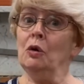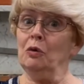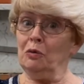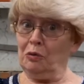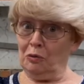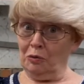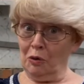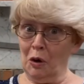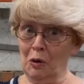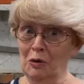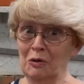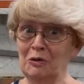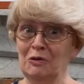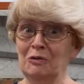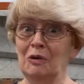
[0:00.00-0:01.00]
Row,
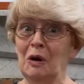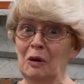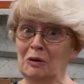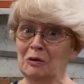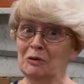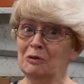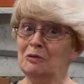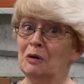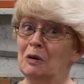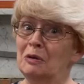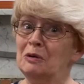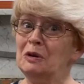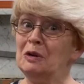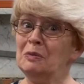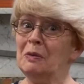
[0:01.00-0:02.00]
row, row
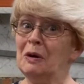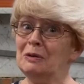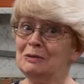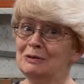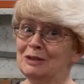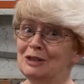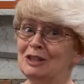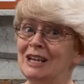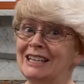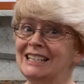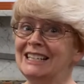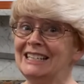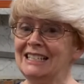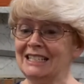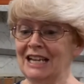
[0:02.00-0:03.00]
your boat
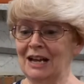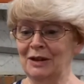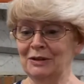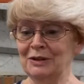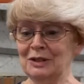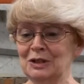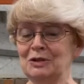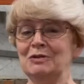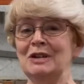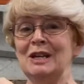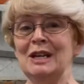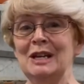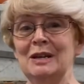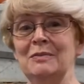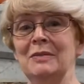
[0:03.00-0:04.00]
gently down the
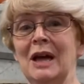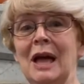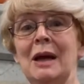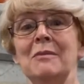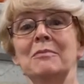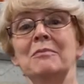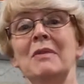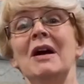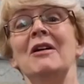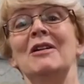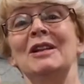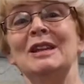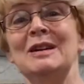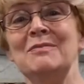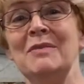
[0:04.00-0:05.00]
stream.
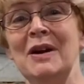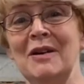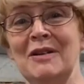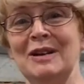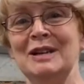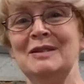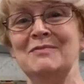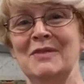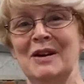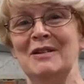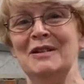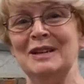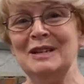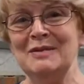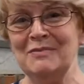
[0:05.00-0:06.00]
Merrily, merrily,
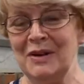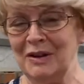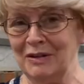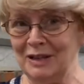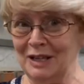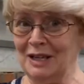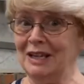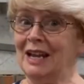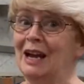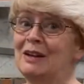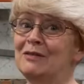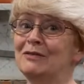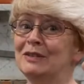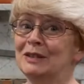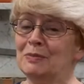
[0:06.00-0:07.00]
merrily, merrily,
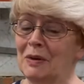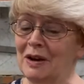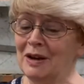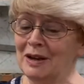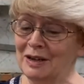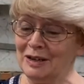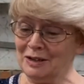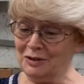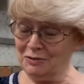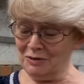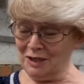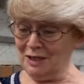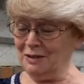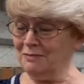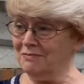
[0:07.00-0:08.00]
life is but a
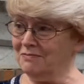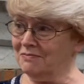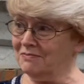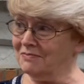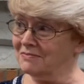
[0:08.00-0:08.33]
dream.